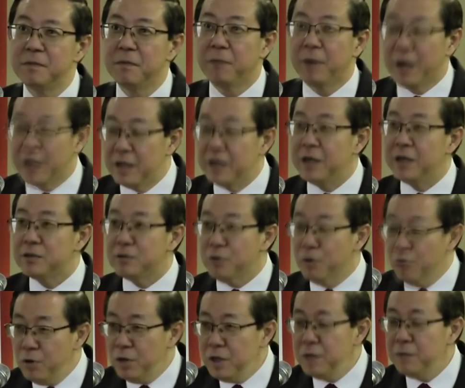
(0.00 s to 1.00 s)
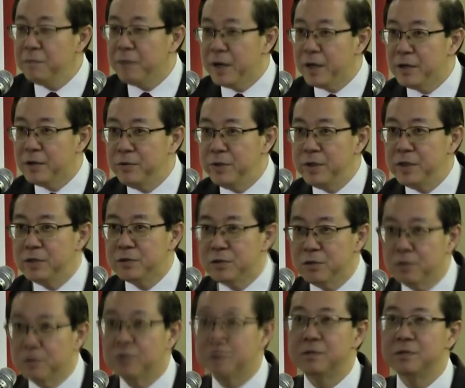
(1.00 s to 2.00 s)
but it is only by doing
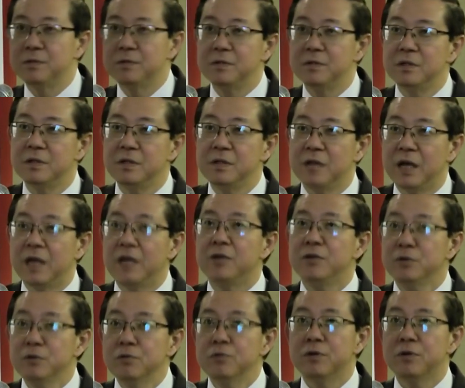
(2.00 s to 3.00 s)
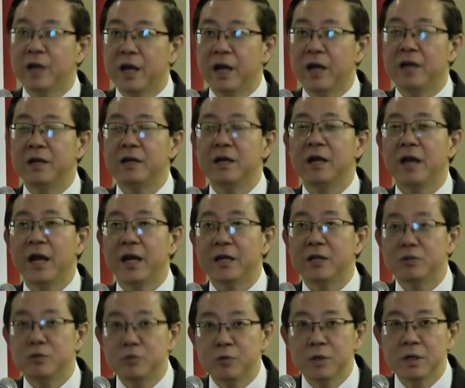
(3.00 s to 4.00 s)
so that you can
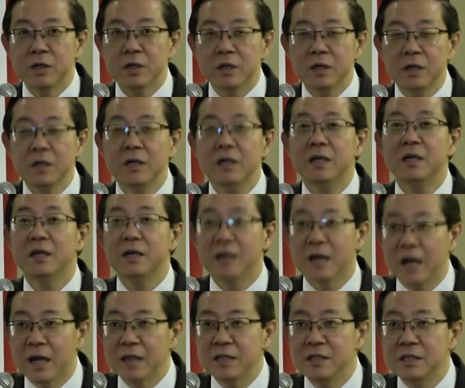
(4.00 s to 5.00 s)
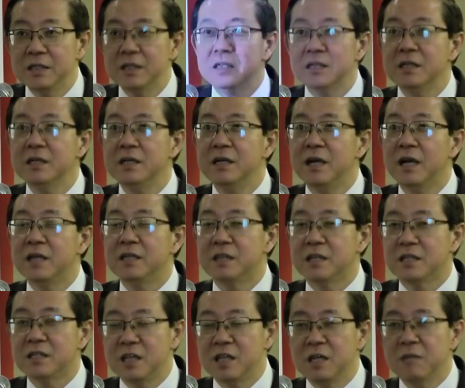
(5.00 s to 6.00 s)
ensure larger and
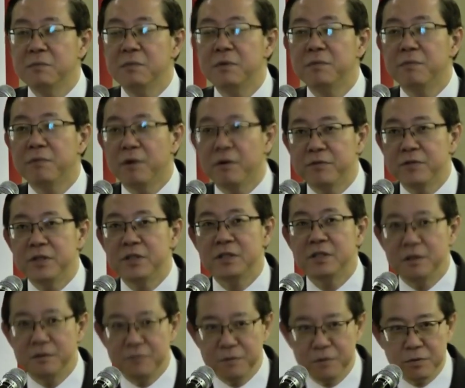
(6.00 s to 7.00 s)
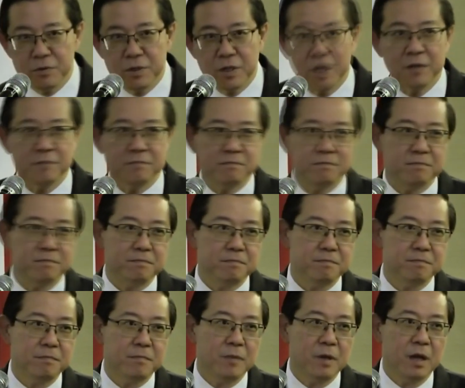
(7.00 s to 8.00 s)
sustainable profits in future.
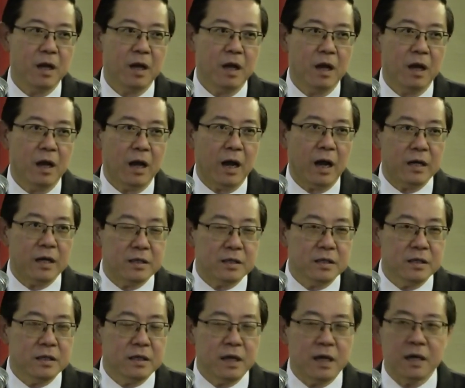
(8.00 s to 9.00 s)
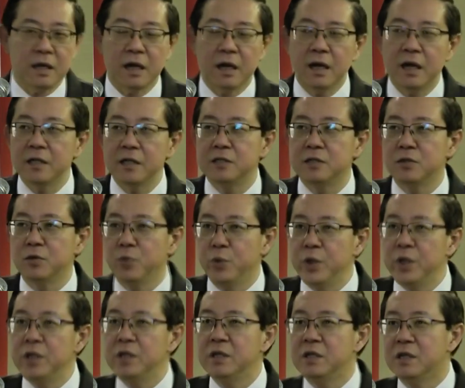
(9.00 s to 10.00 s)
Until and unless you
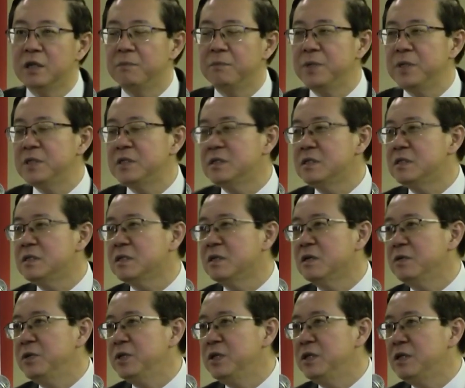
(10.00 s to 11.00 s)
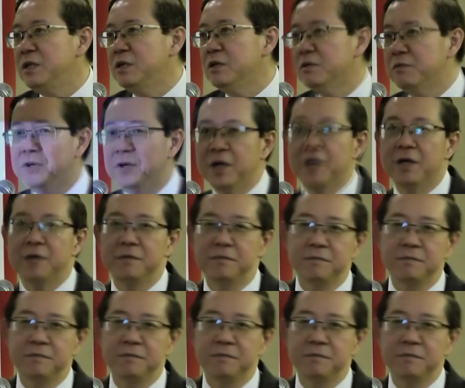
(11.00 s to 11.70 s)
win the business community over,